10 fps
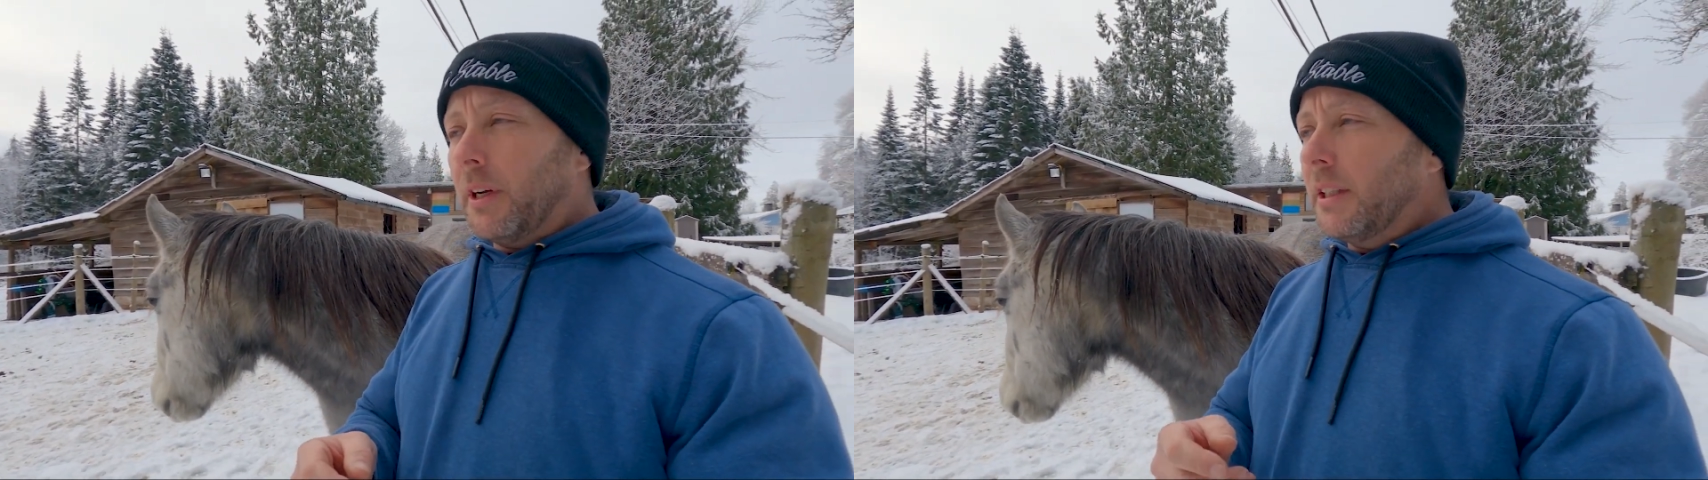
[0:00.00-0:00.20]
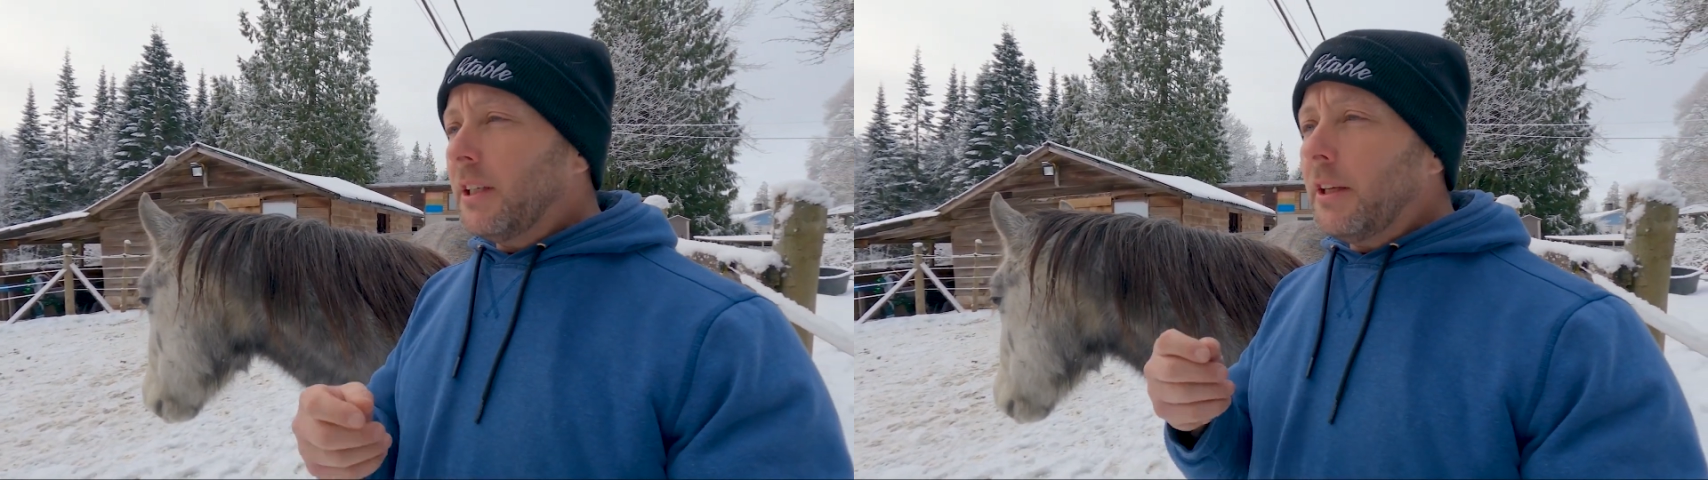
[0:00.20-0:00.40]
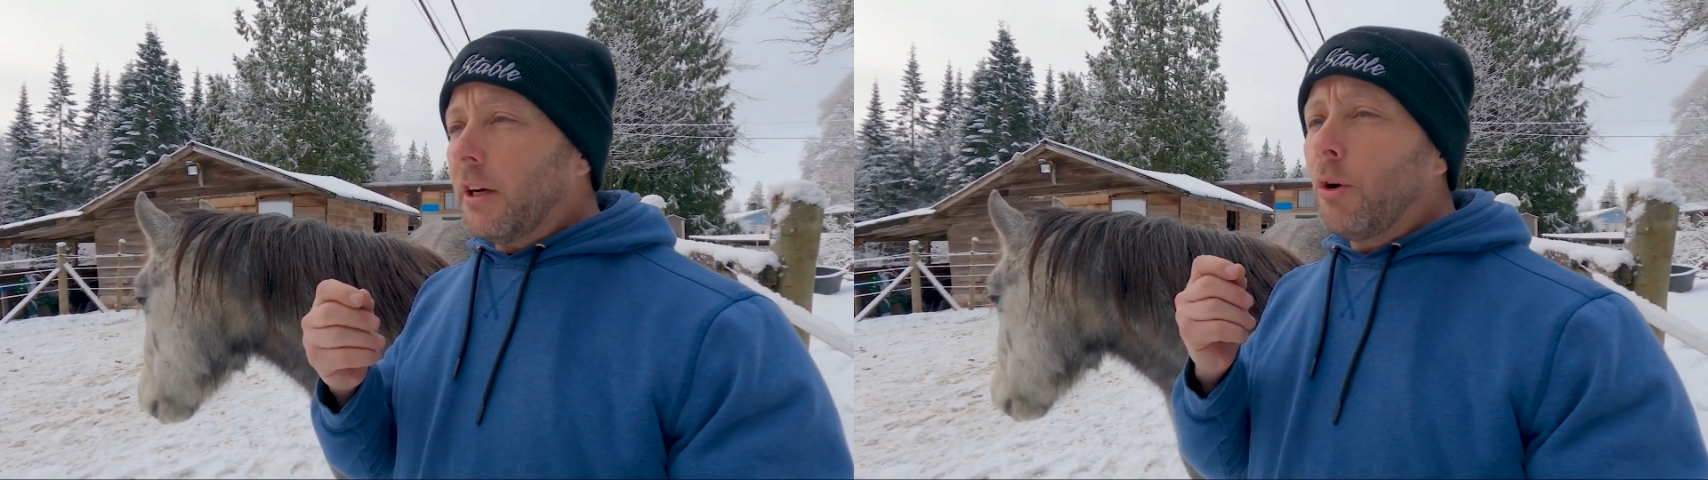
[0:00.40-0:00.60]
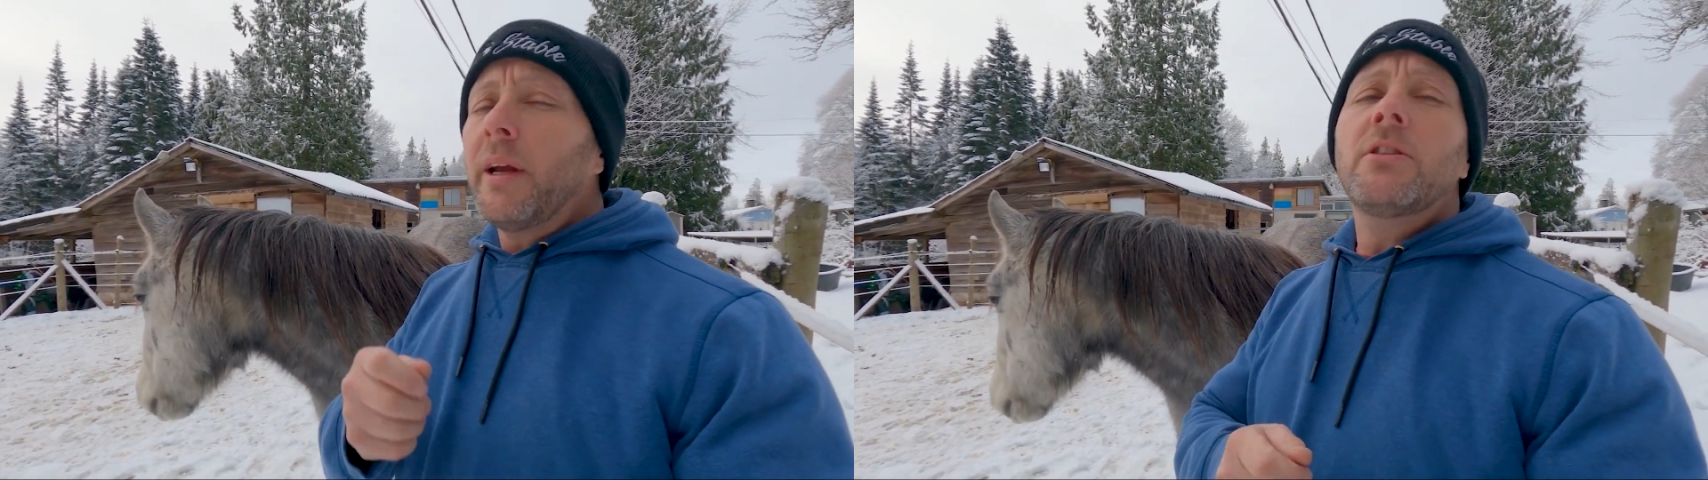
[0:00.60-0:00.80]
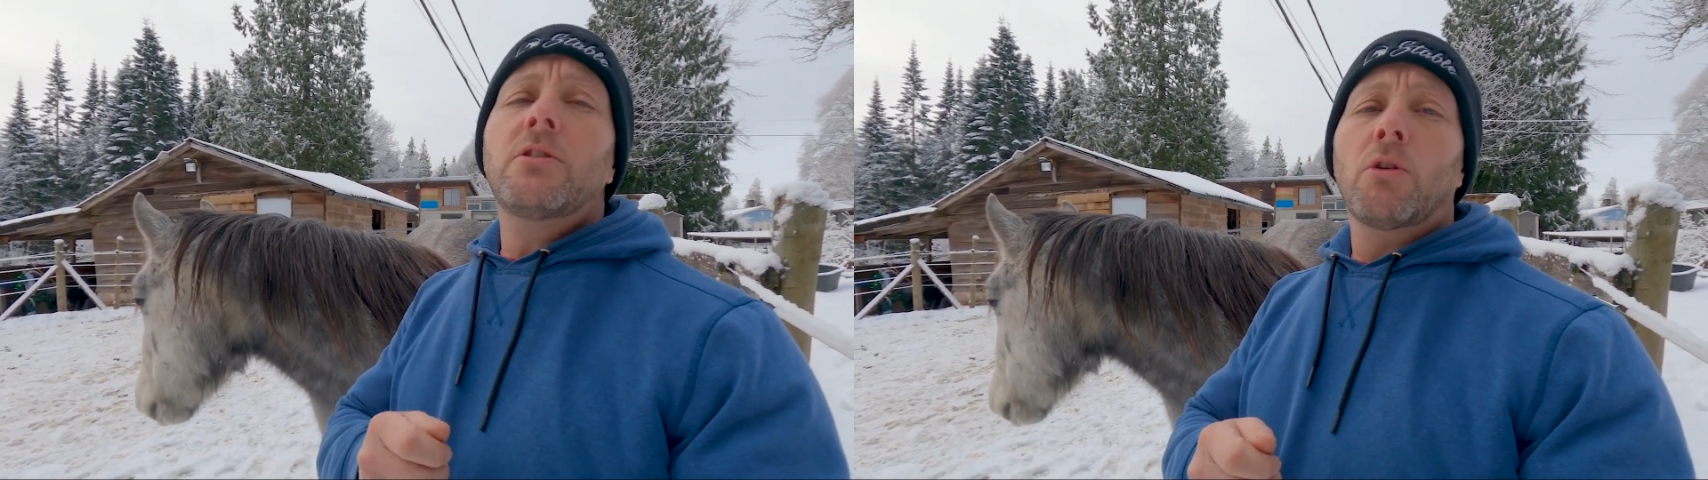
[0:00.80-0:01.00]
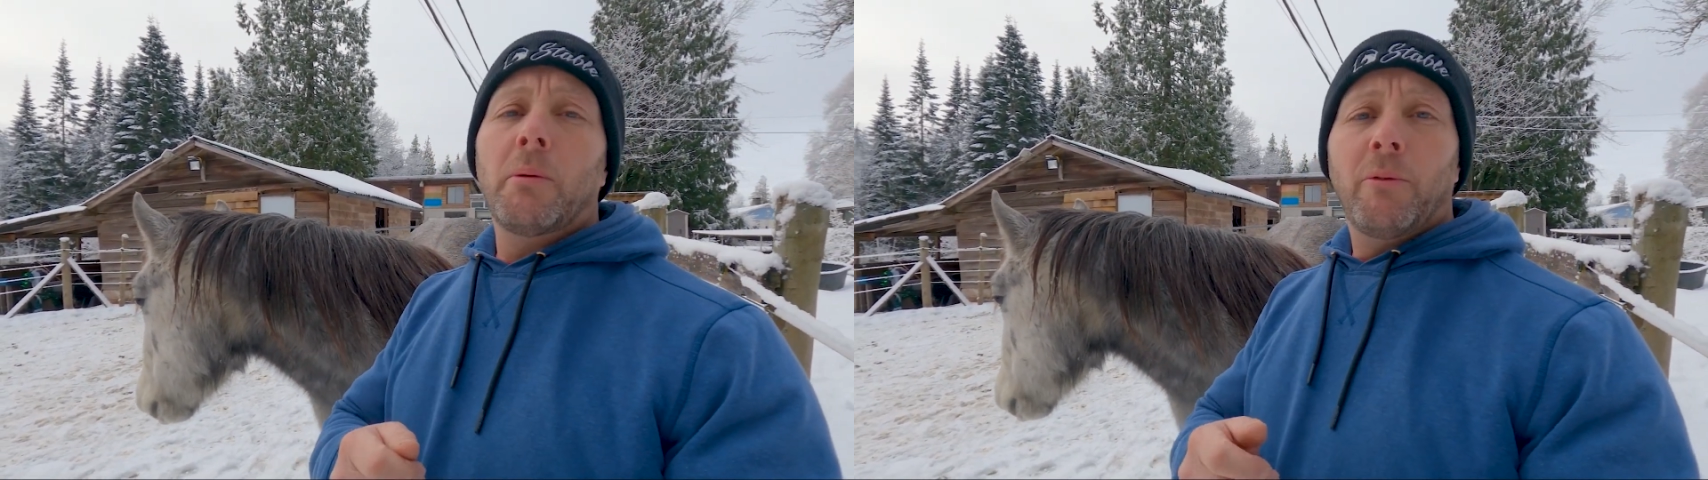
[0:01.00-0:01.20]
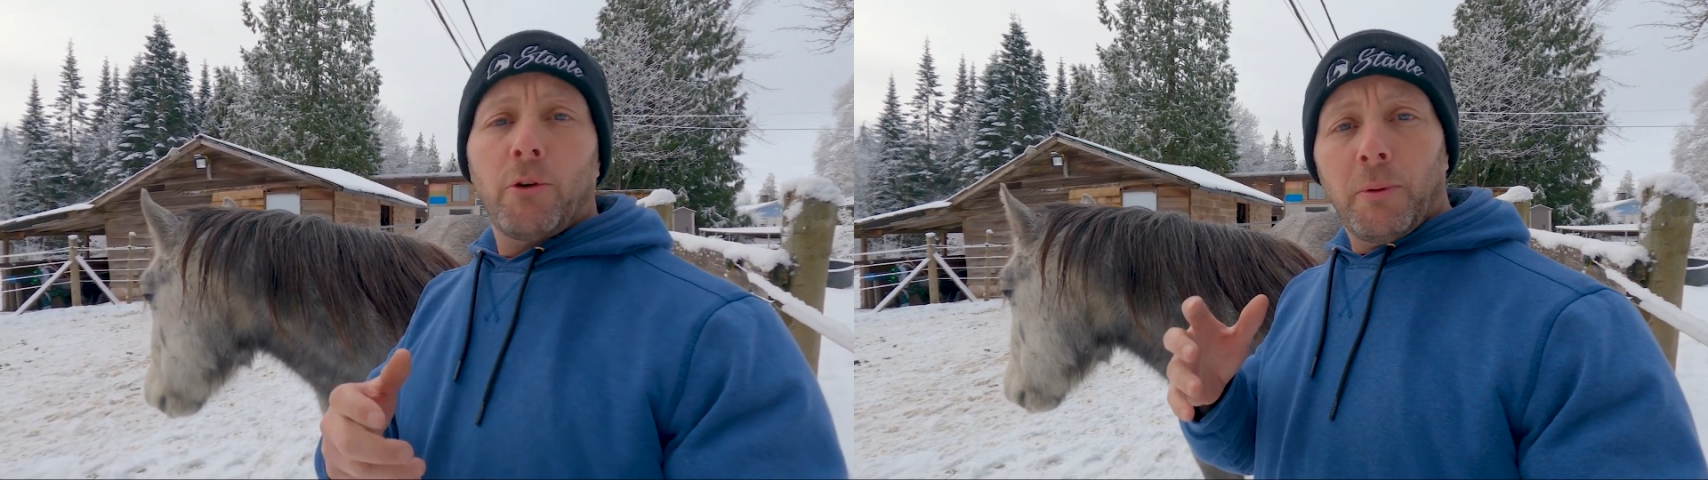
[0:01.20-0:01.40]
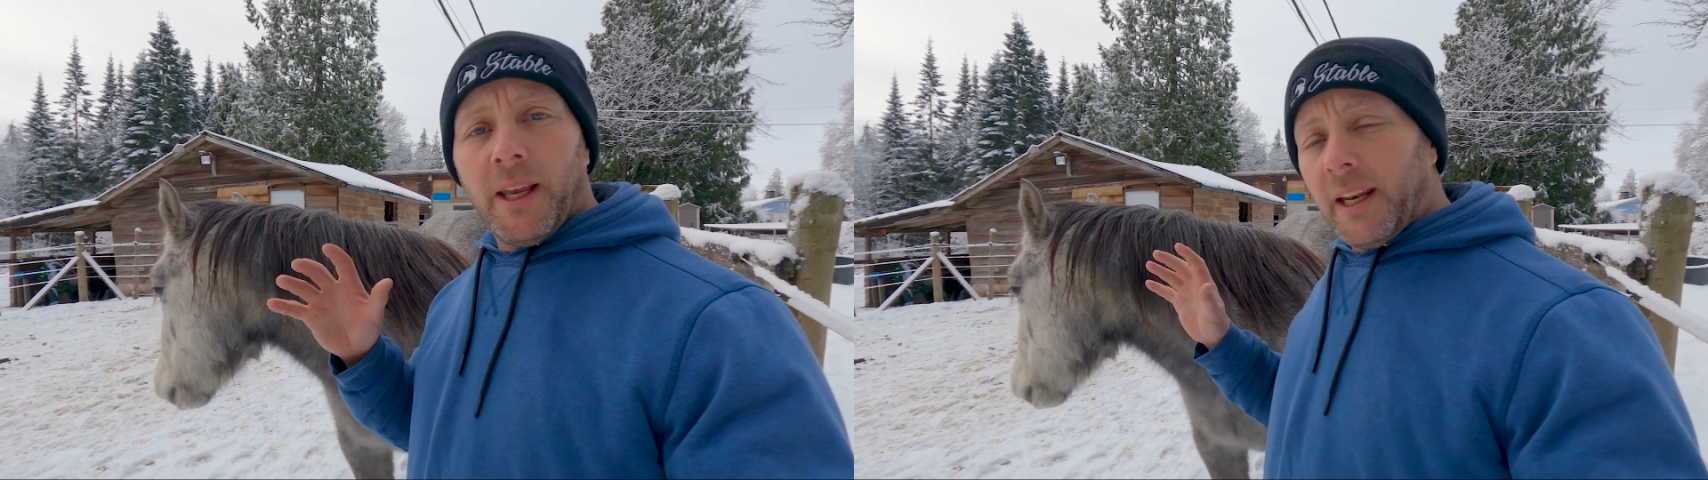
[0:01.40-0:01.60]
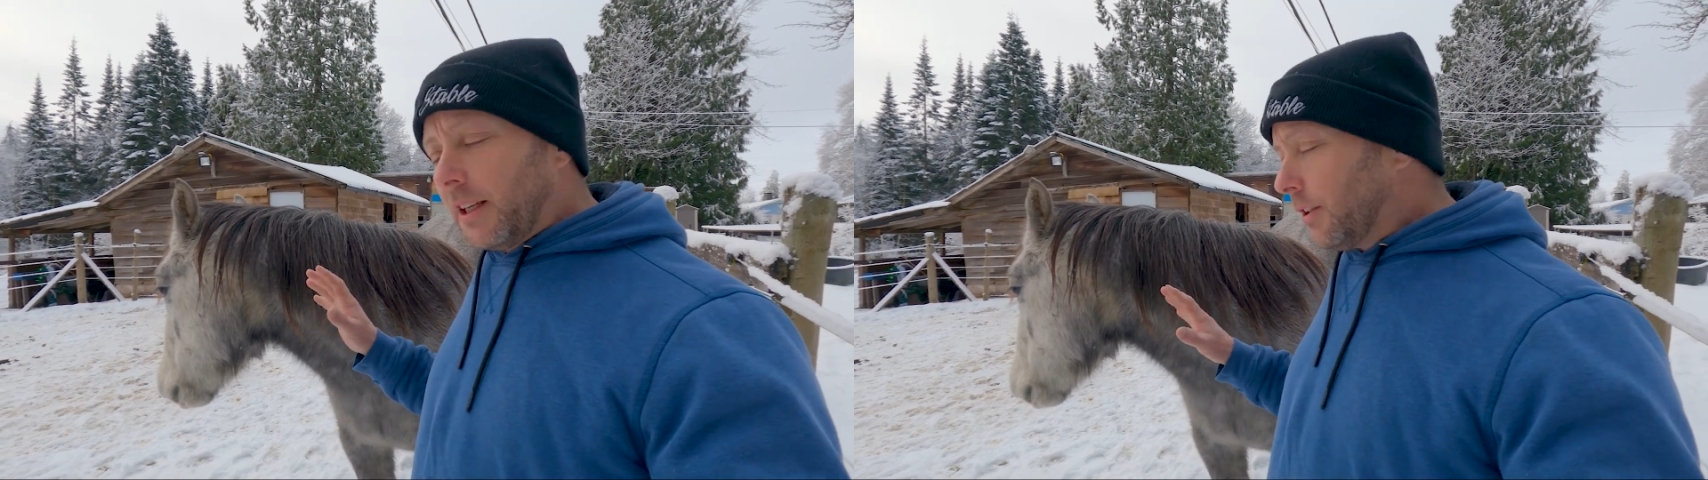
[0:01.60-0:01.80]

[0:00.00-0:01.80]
And I'll tell you a quick story before we get